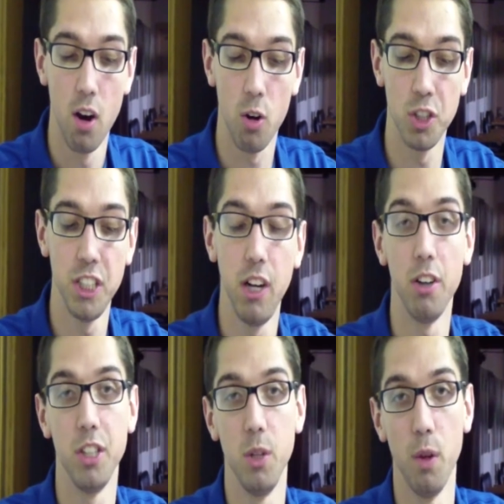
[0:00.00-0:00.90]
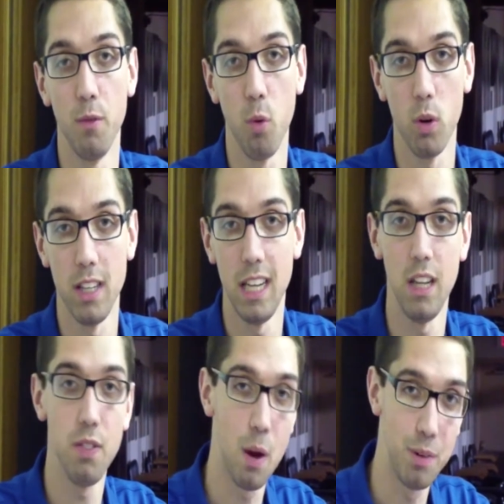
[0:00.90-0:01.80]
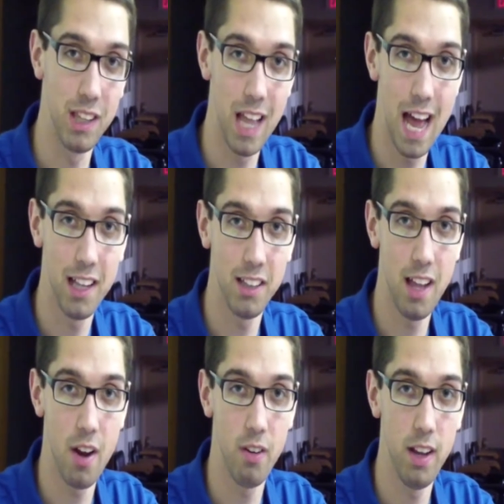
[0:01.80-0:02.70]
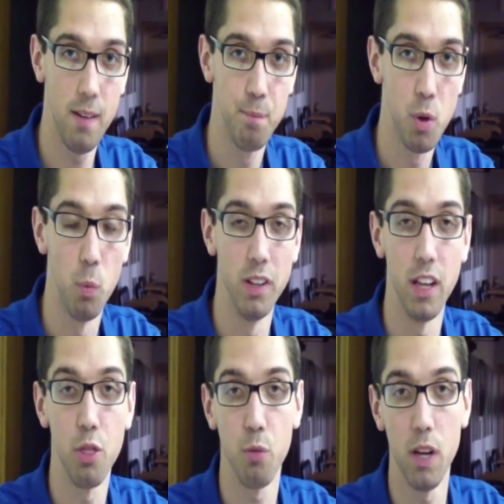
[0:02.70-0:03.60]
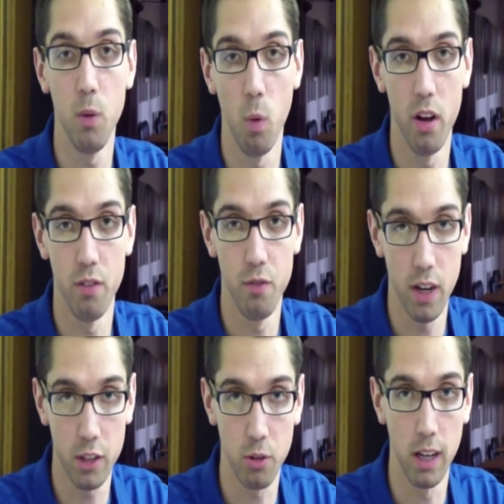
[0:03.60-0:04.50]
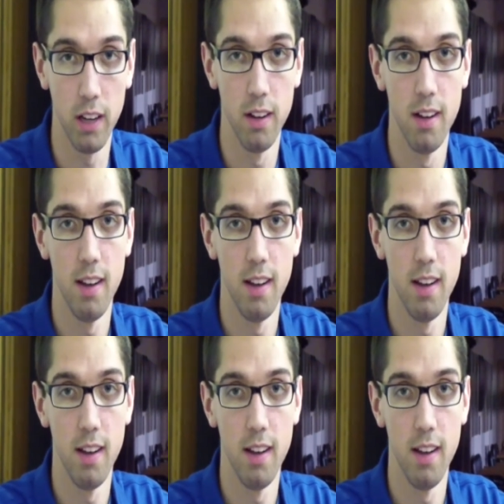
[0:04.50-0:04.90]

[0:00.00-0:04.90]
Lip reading: Hershey on June the 14th, that was last Saturday, was a 3-1 victory.